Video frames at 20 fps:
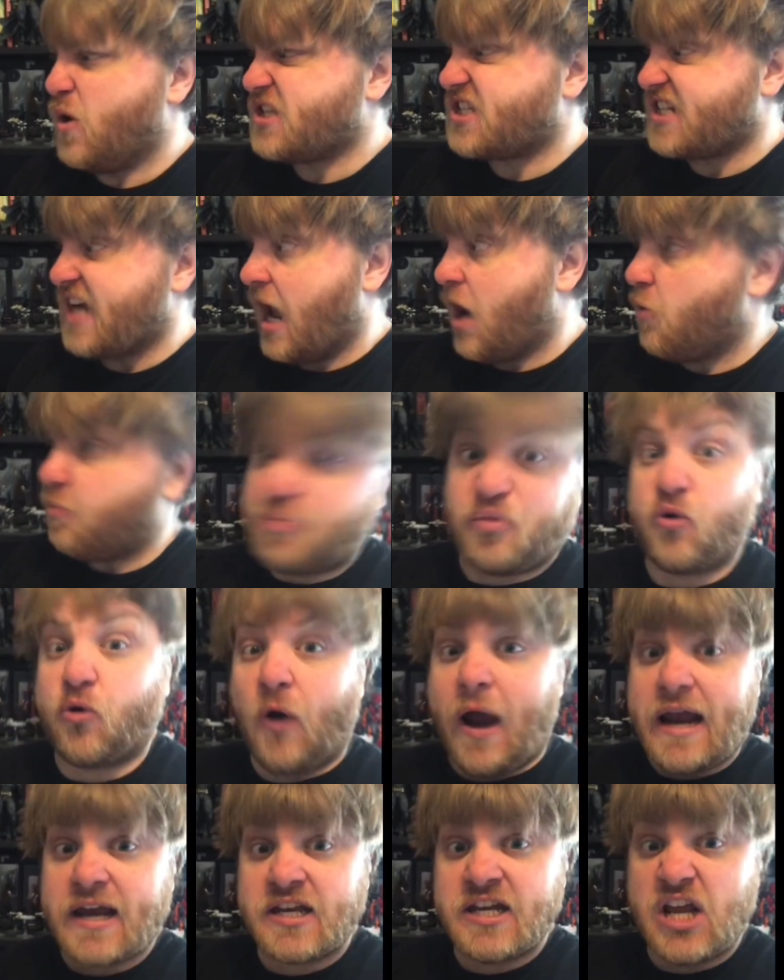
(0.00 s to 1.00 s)
is now
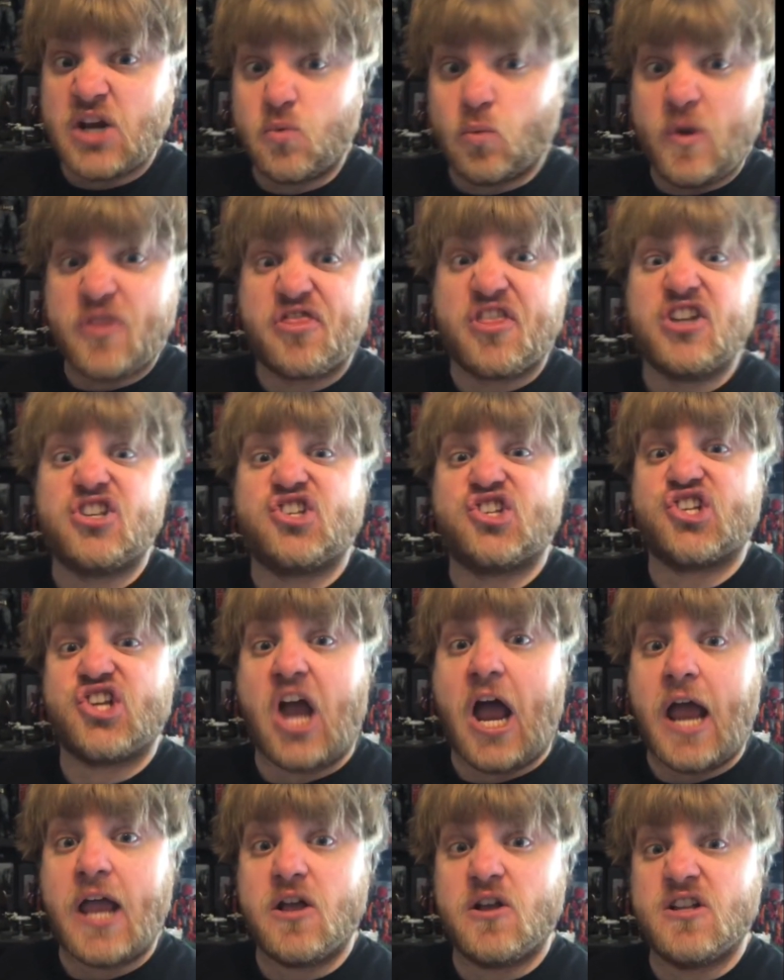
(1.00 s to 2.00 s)
pregnant with the
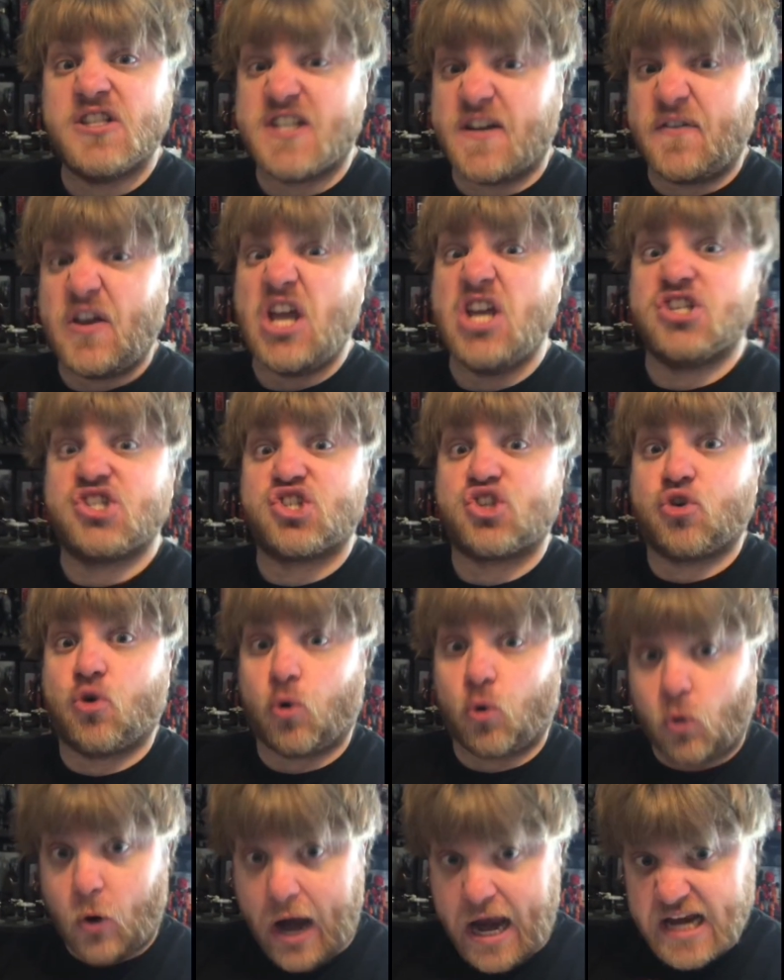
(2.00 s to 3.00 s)
child of his
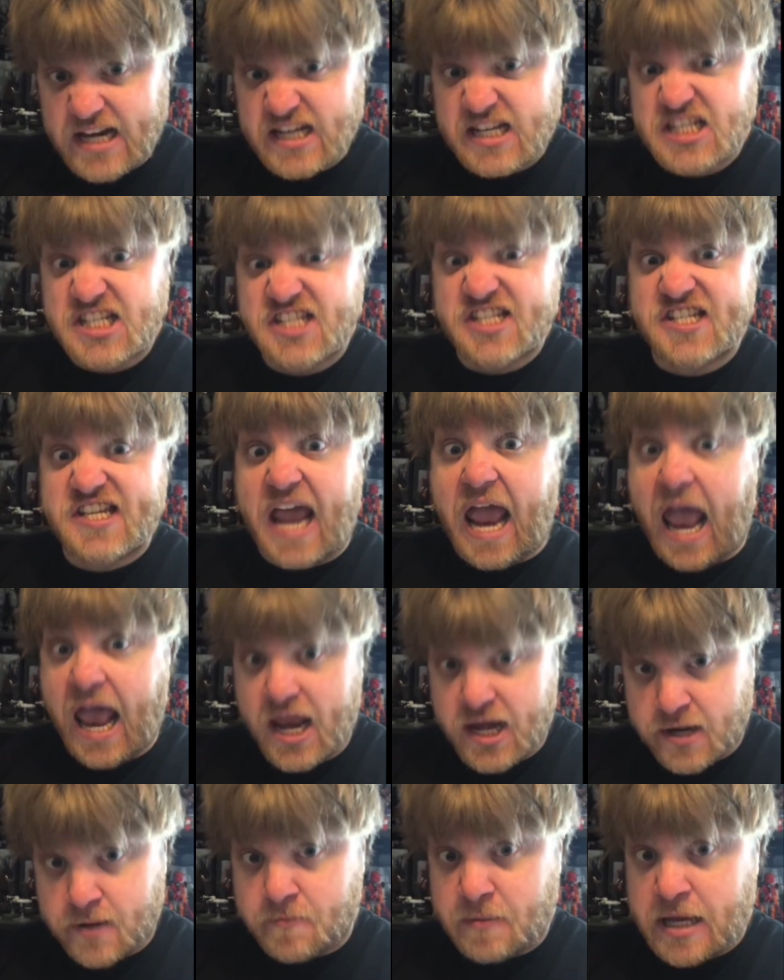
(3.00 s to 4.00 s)
greatest
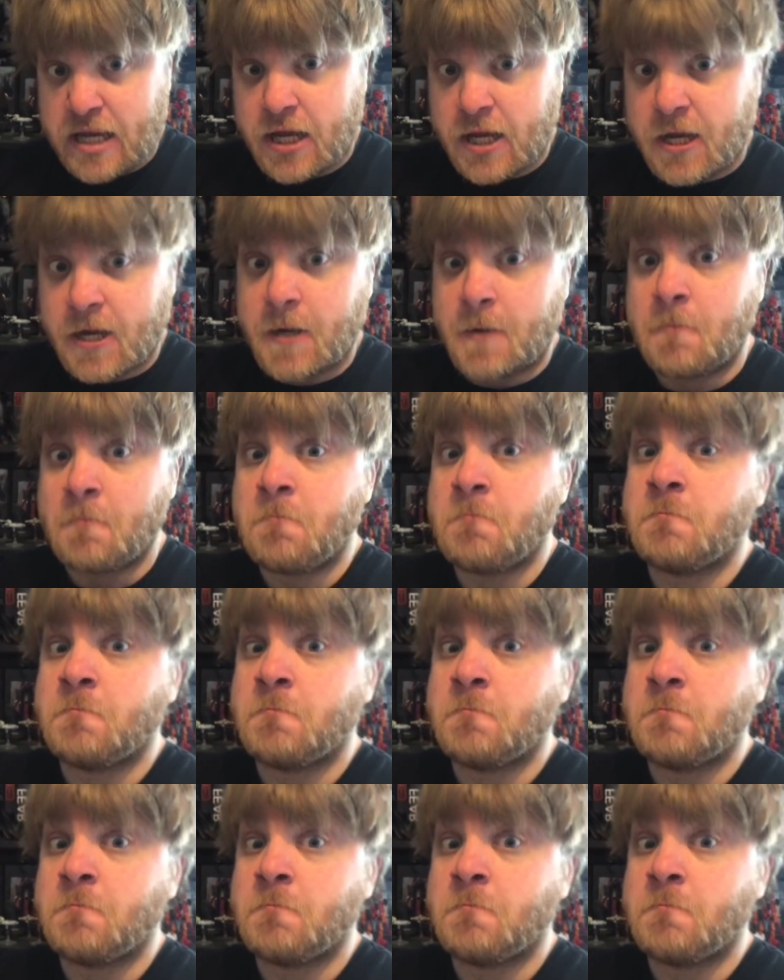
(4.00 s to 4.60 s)
enemy! /